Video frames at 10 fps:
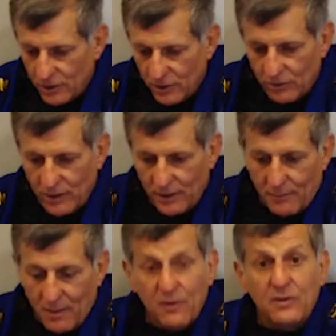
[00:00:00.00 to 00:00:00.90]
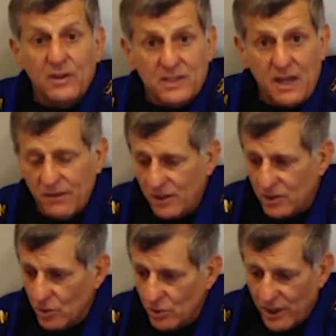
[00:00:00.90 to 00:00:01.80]
know, I'm 57 years
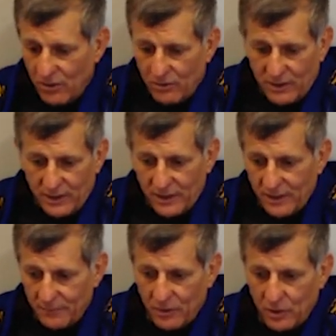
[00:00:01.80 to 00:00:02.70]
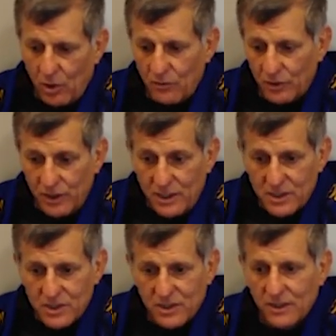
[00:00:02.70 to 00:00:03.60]
old now, and you know, over the
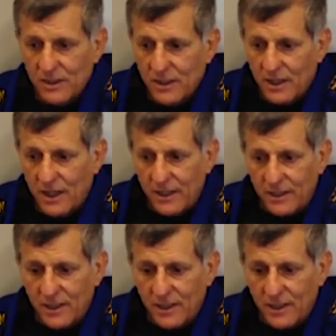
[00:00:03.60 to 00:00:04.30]
years, I